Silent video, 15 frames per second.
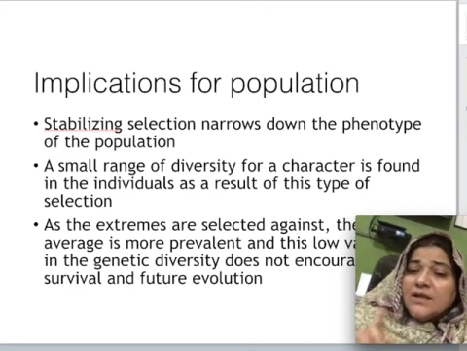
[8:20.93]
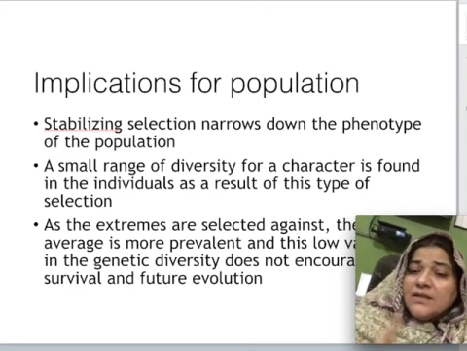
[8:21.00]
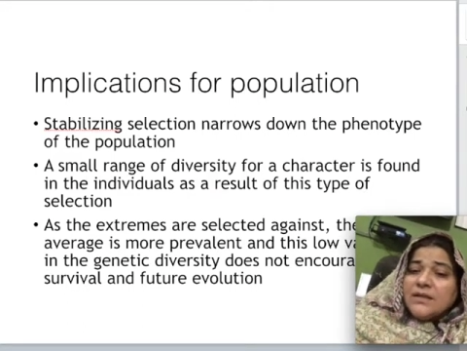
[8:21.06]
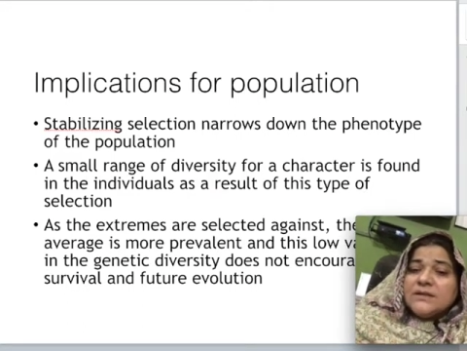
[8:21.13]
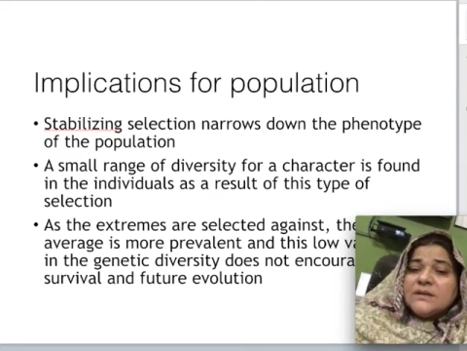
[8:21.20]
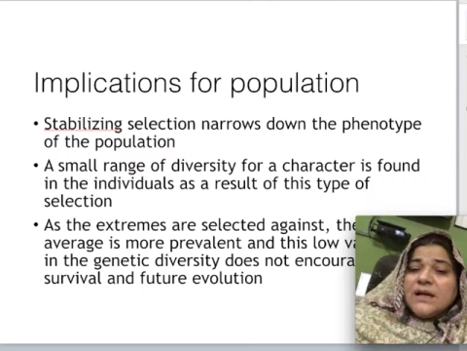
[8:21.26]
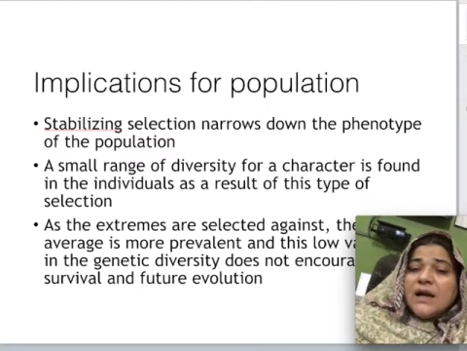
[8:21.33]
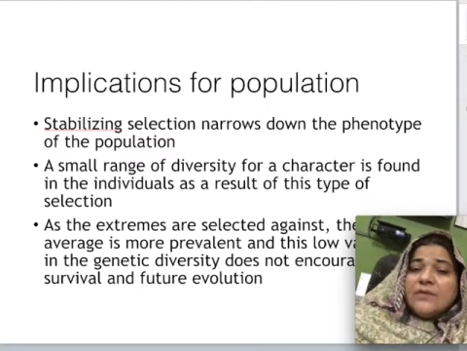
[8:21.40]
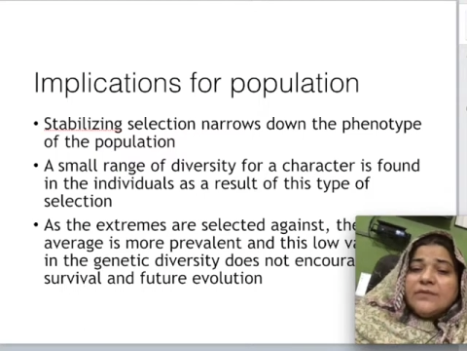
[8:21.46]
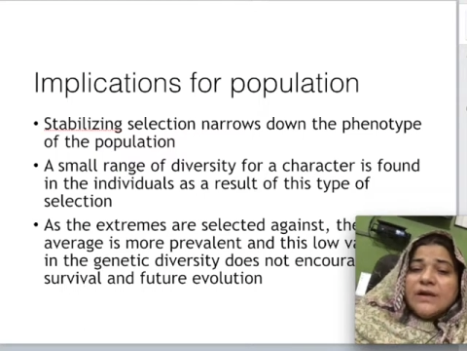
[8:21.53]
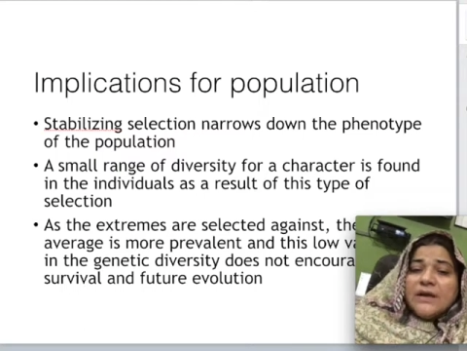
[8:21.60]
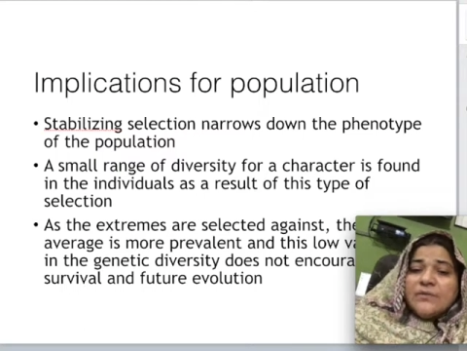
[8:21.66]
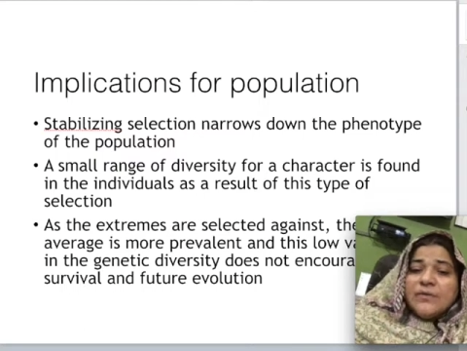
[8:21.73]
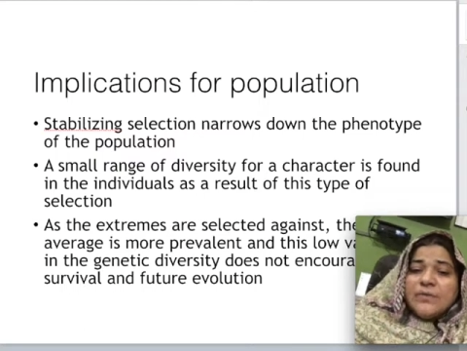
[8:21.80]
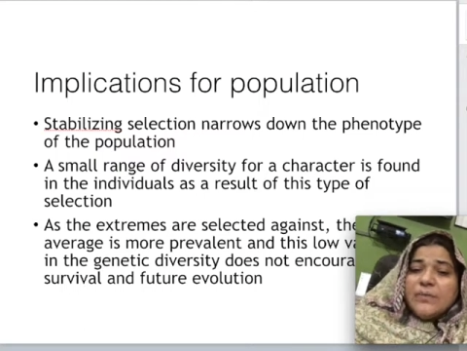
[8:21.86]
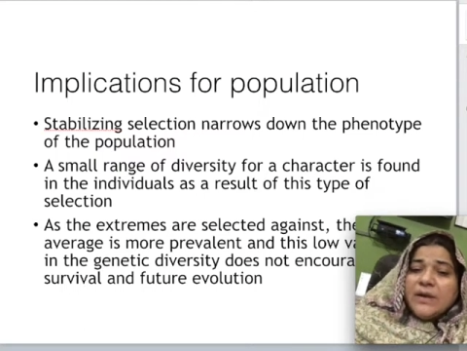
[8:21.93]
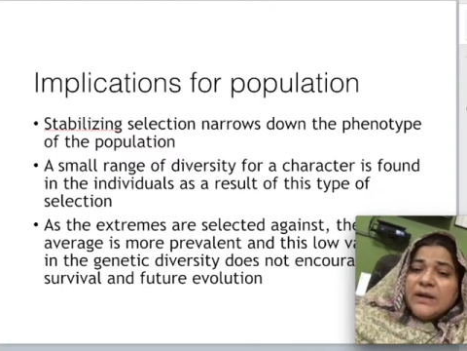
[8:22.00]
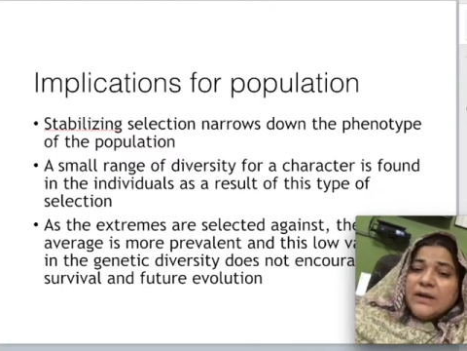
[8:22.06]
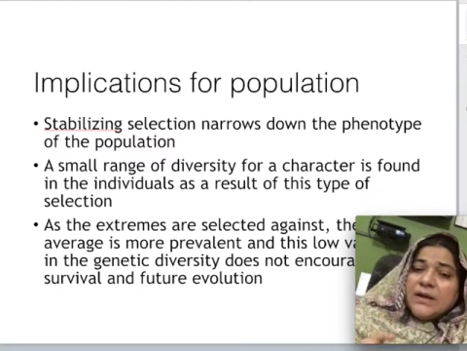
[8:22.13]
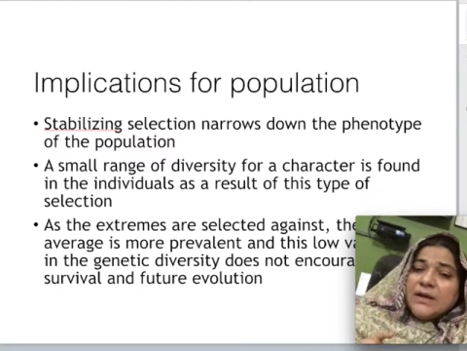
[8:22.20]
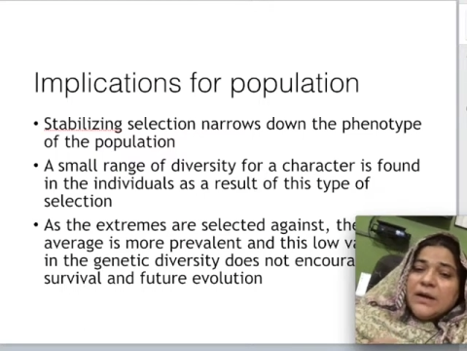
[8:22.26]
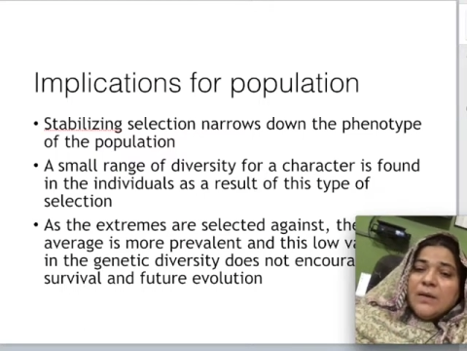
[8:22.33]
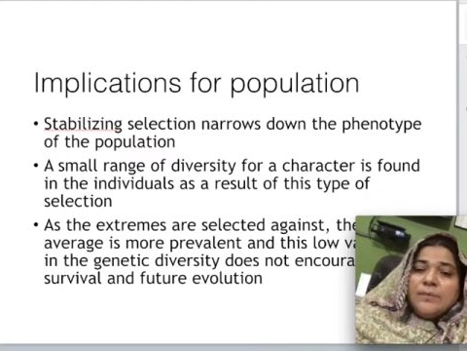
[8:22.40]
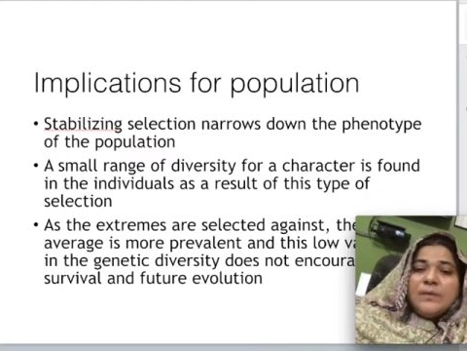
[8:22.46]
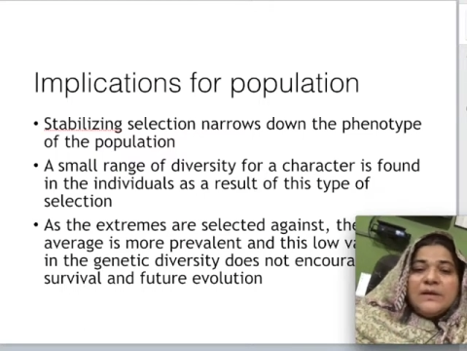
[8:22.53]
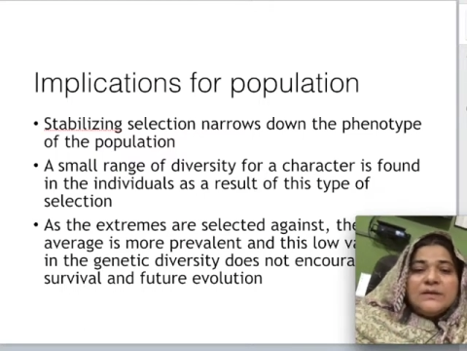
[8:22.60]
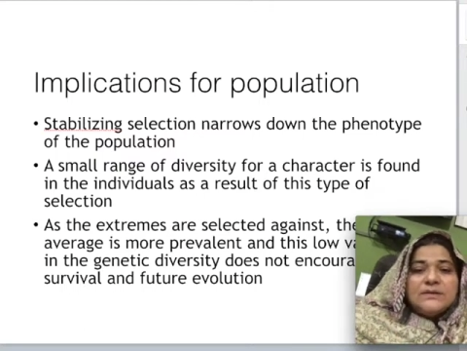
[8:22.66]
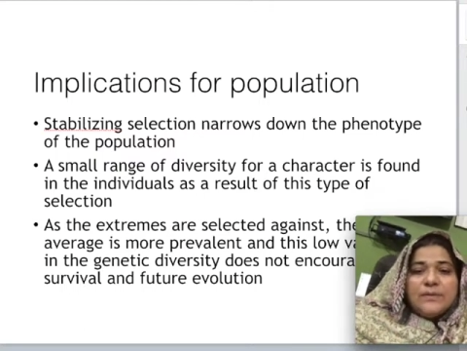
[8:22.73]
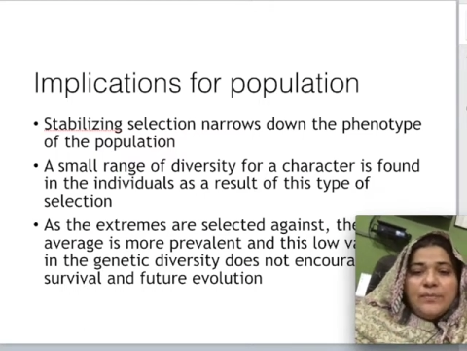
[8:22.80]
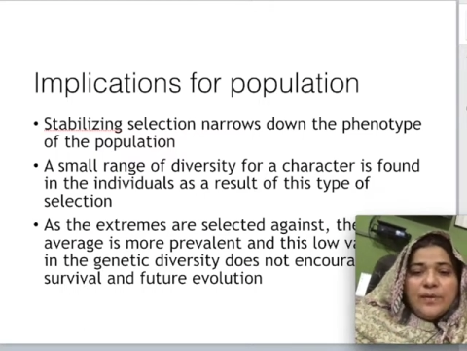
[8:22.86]
This graph that we made,
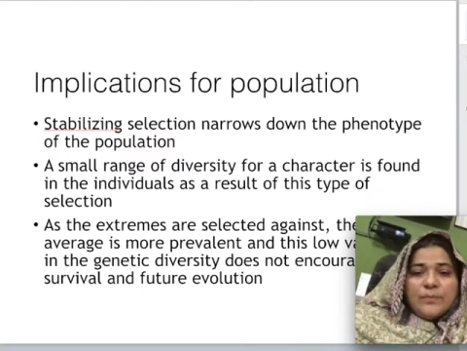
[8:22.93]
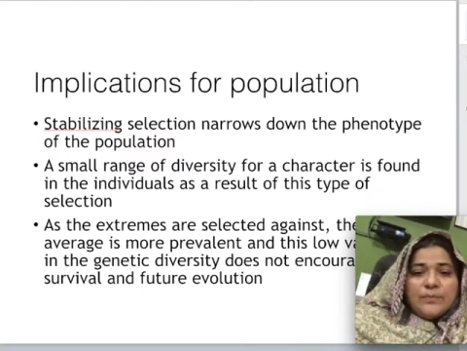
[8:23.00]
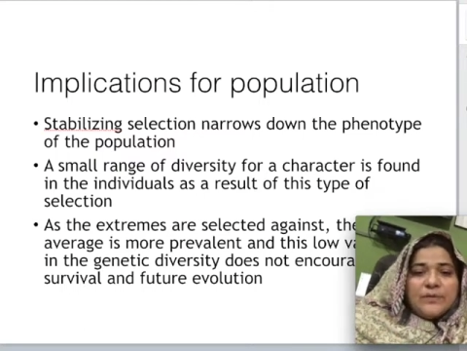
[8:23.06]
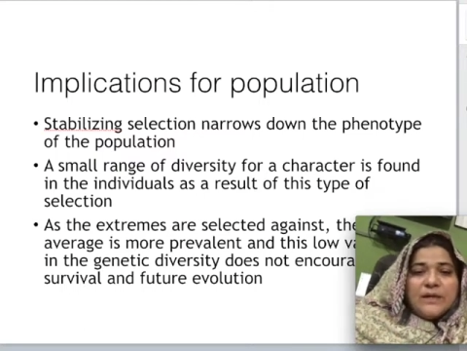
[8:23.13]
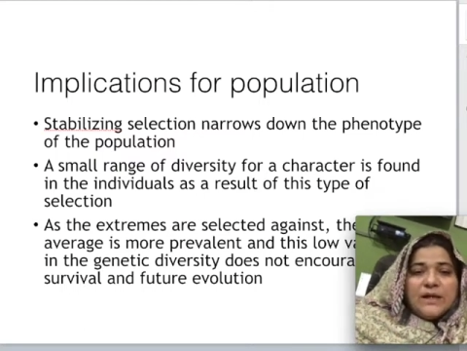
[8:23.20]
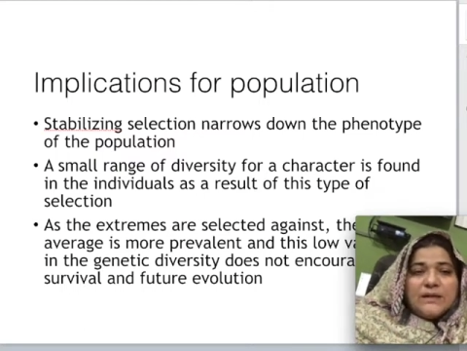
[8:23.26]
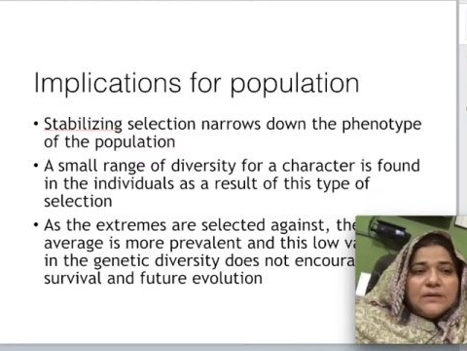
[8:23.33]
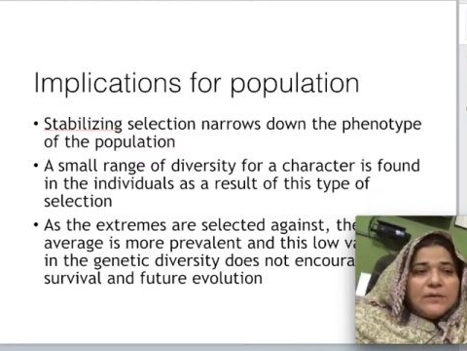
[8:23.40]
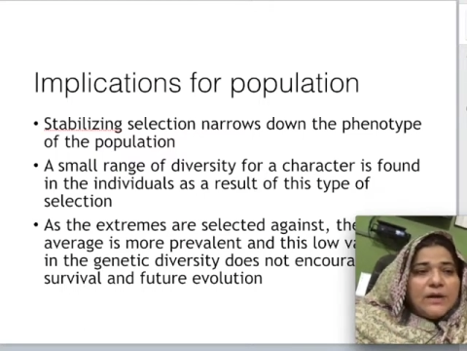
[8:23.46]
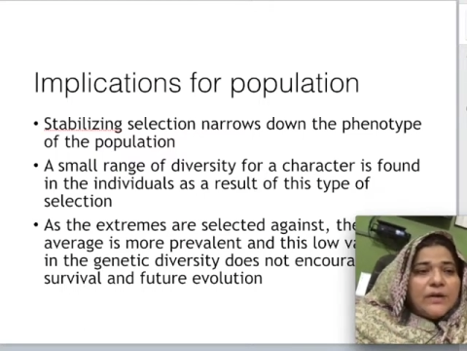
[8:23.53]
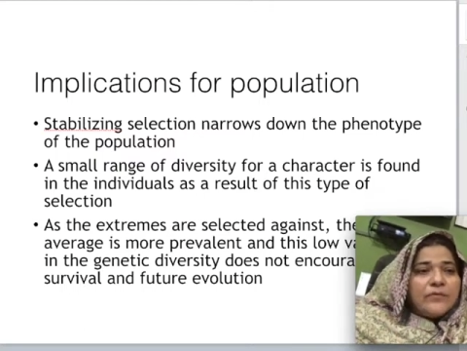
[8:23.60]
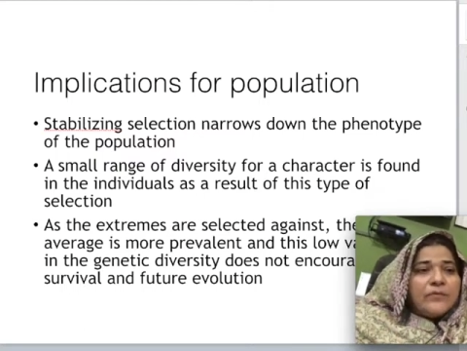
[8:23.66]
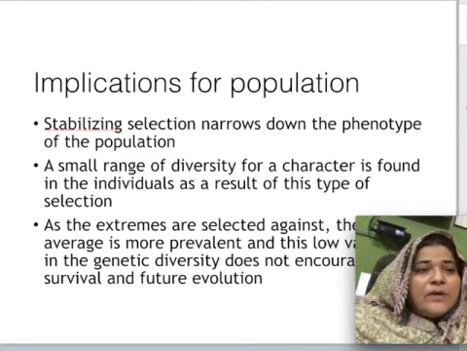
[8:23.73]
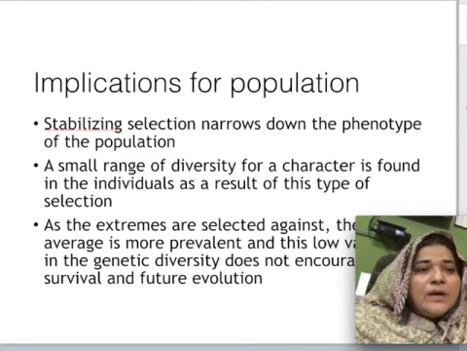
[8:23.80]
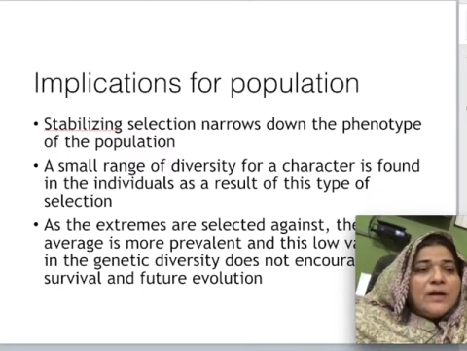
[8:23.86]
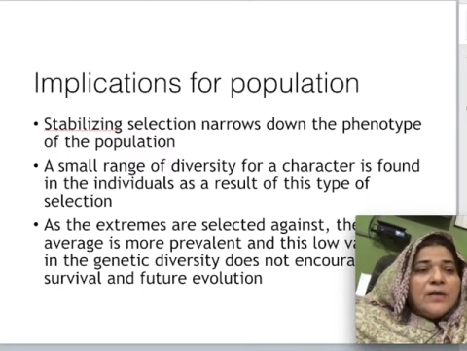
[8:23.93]
please remember that graph,